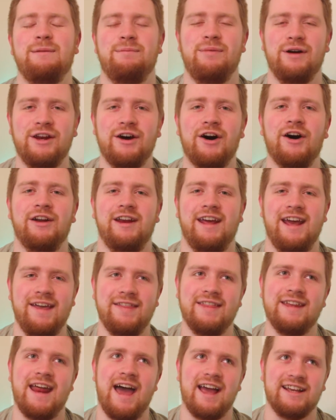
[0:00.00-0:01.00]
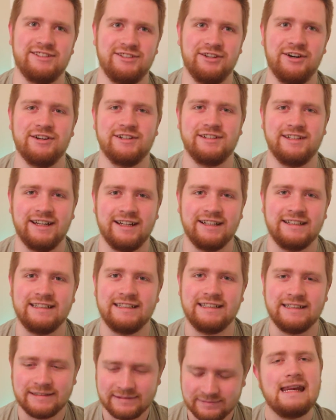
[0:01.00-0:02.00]
put it on here, The Next Doctor.
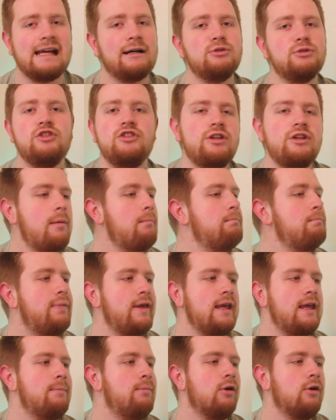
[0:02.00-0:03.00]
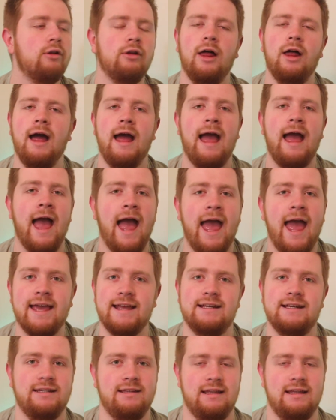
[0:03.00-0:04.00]
Now, some people
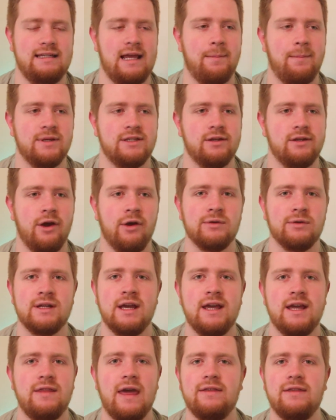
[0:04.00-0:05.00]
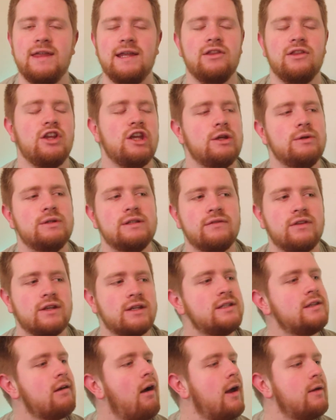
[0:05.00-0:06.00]
hate this episode. They think the use of the
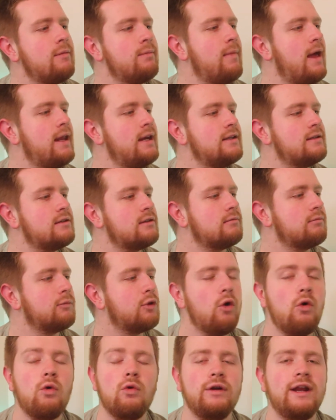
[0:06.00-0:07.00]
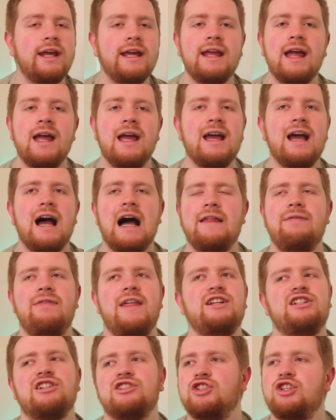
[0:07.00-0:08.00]
Cybermen is corny, and
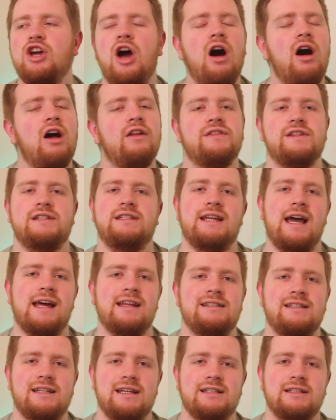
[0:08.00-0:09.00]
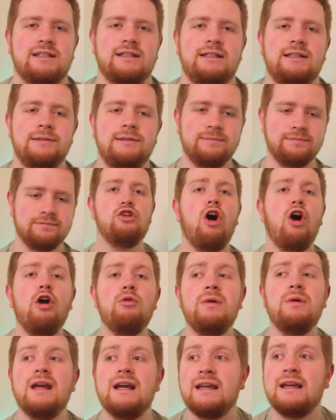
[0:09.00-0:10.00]
they just can't stand it. Not
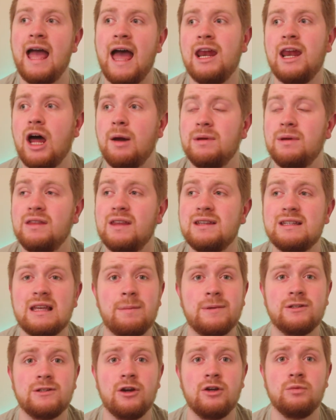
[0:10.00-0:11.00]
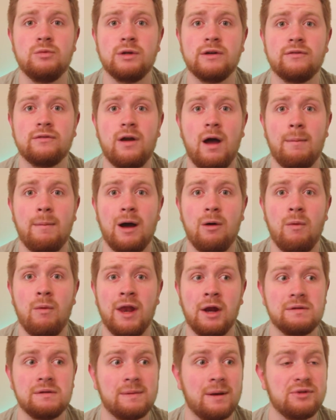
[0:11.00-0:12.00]
only again, I mean, this episode would have come out when
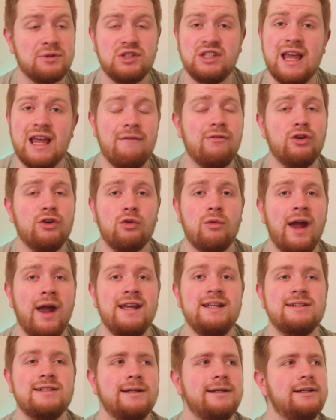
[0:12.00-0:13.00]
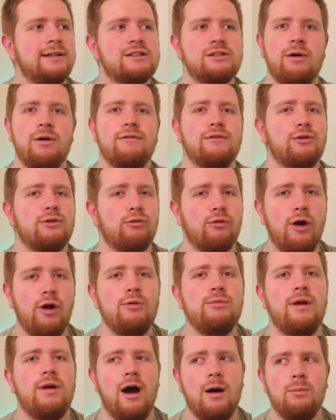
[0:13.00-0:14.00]
I was about 7 or 8, so I've
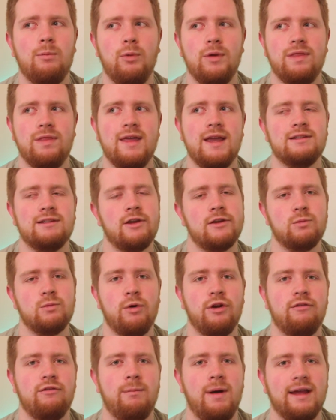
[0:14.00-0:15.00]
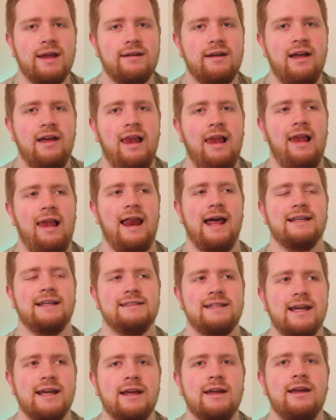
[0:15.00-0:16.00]
grown up with this as one of my
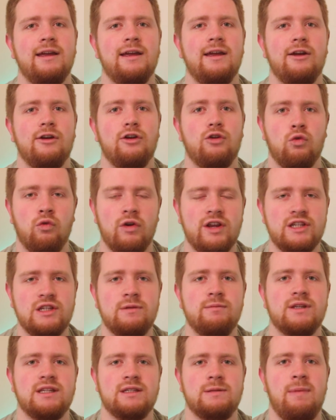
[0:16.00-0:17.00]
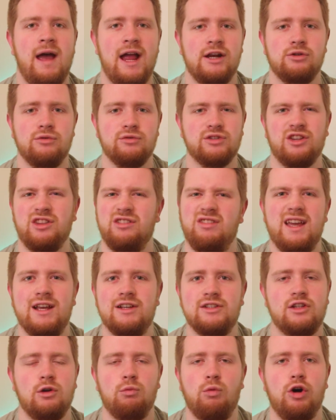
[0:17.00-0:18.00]
classic Christmas specials and
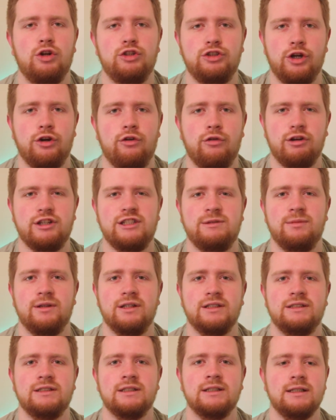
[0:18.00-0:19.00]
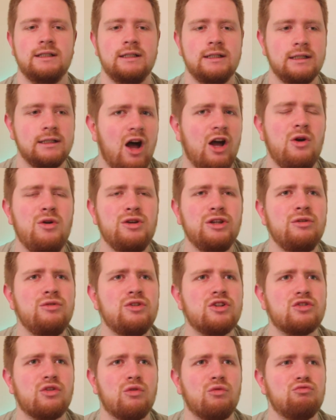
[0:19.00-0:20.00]
things to watch at Christmas. I also
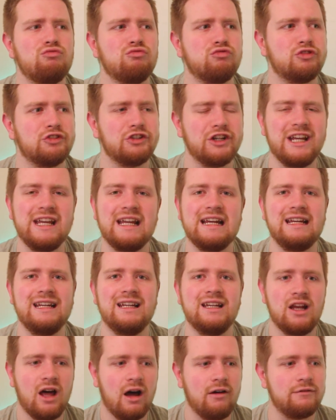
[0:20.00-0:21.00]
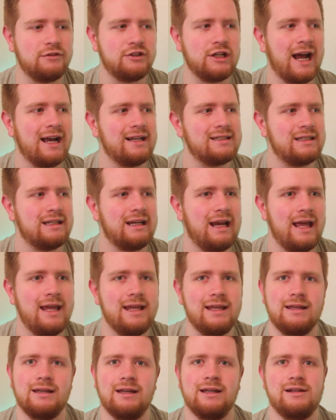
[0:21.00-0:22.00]
just really love Jackson
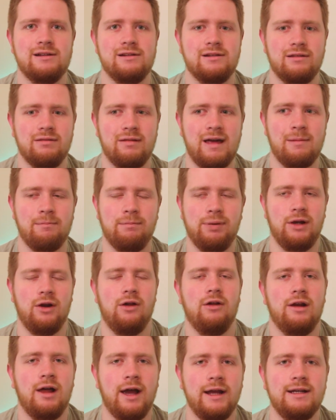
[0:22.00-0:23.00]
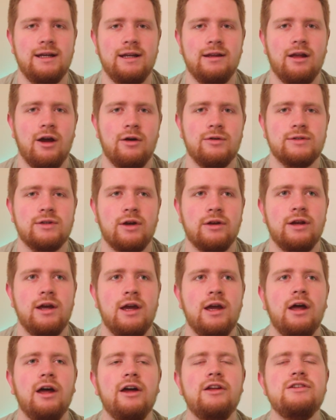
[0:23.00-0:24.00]
Lake and that plot line he goes on,
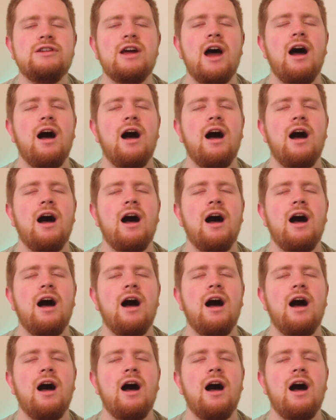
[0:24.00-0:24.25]
and